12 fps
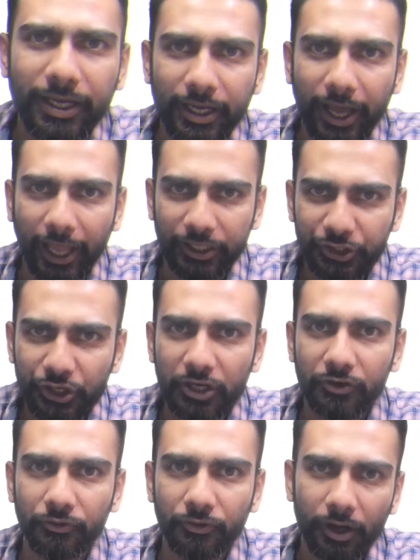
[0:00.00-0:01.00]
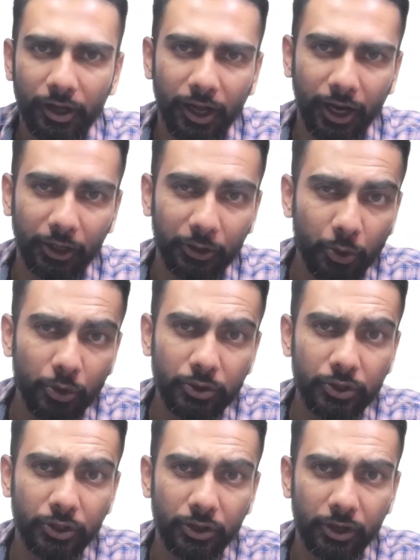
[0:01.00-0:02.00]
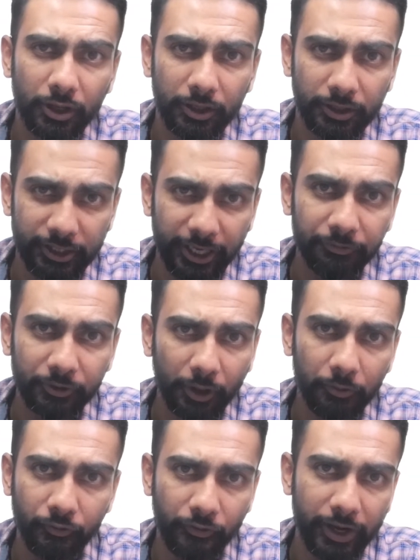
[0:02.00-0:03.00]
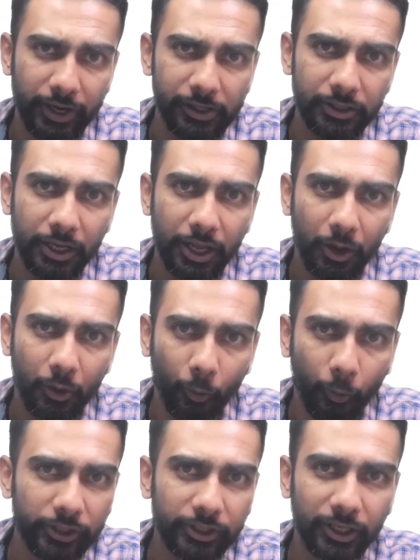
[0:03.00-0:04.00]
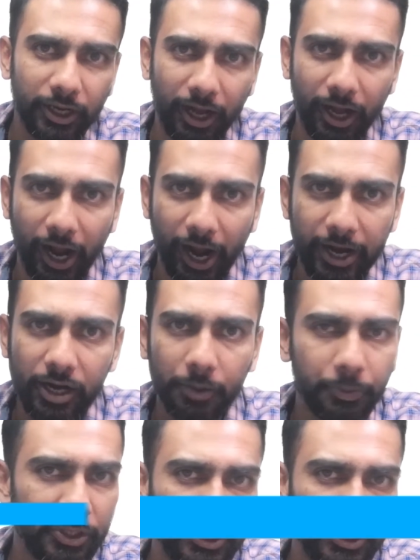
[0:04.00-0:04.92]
achieve a good depth of field with a higher aperture